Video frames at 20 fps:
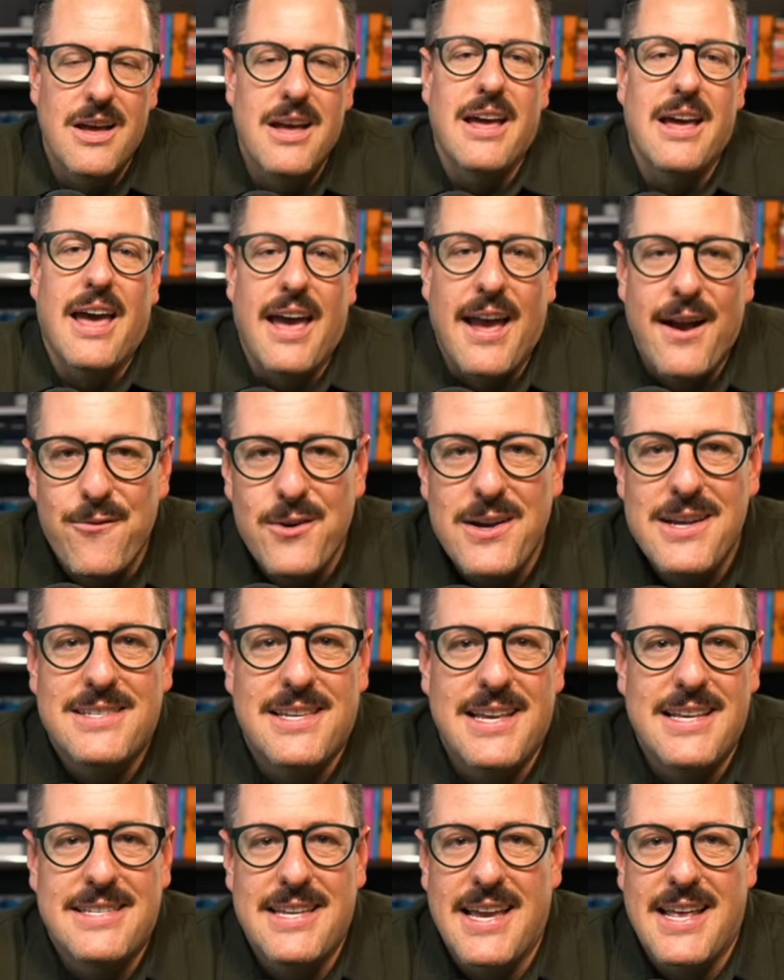Every
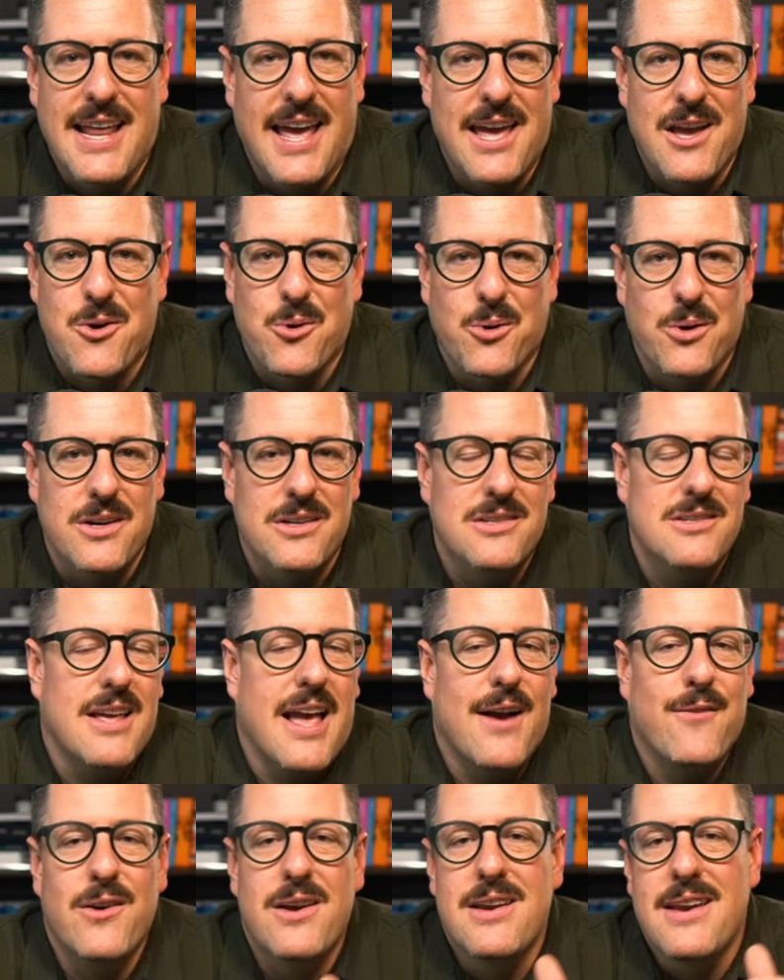CCNA course,
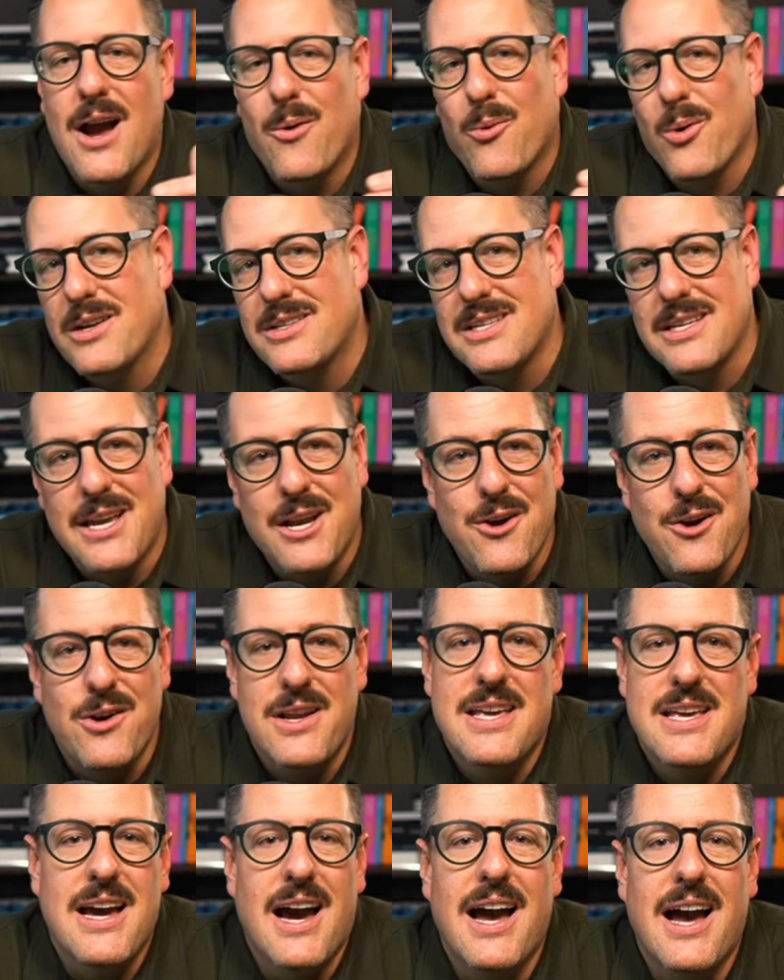every network security
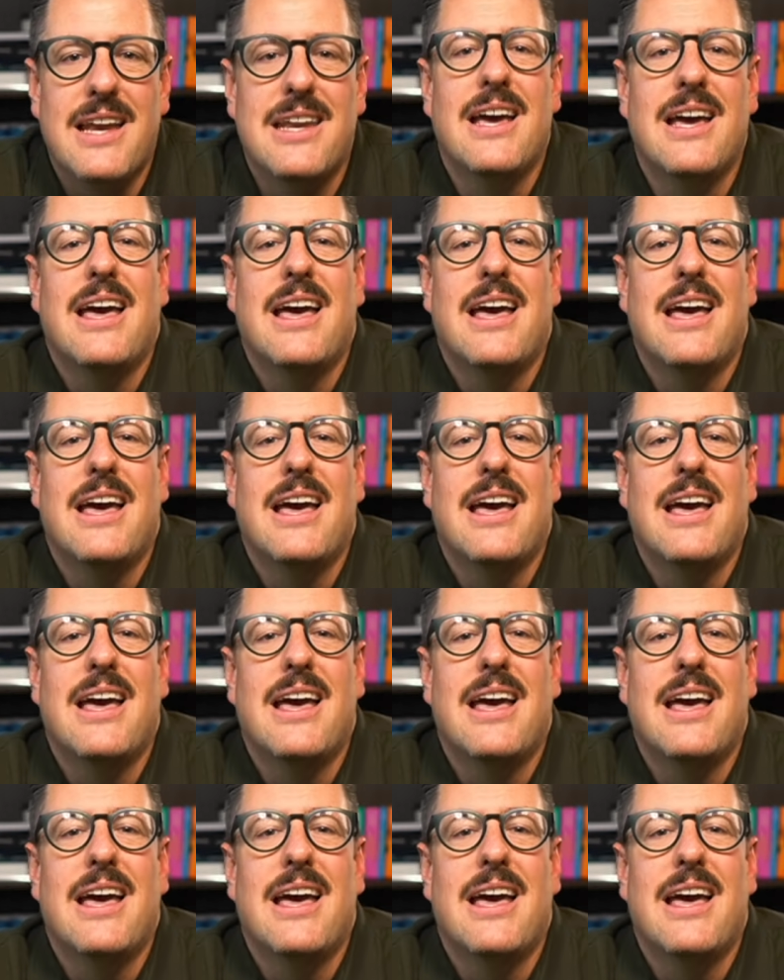guide,